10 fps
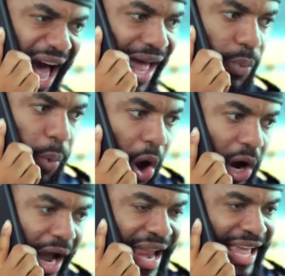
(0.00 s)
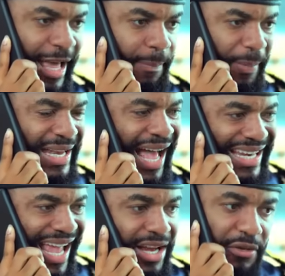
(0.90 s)
I work and I get paid at
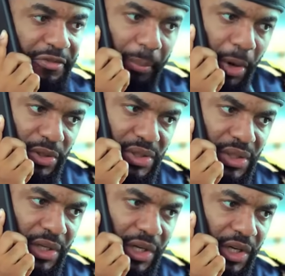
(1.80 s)
the end of the month.